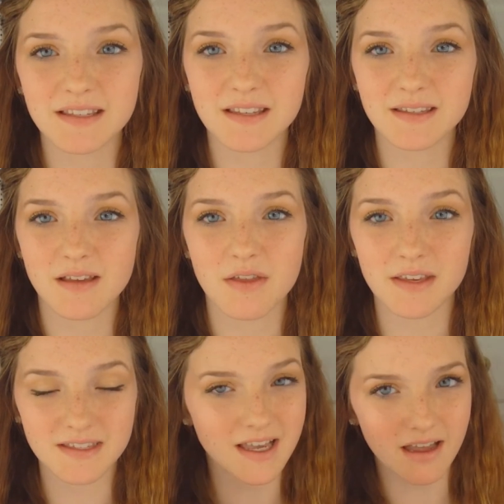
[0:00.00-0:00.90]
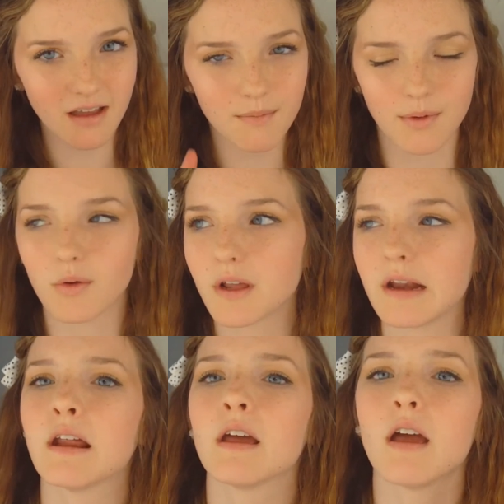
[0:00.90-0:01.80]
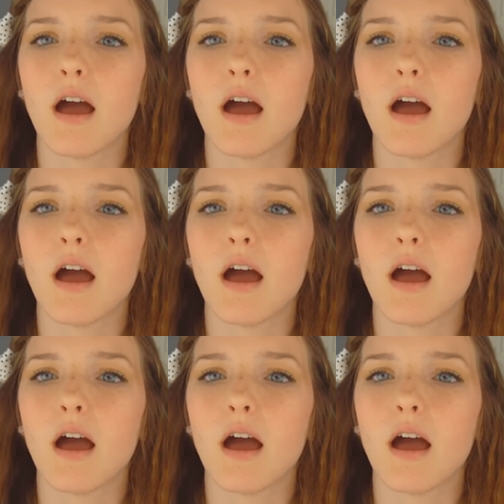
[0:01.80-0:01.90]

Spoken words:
This is the second component.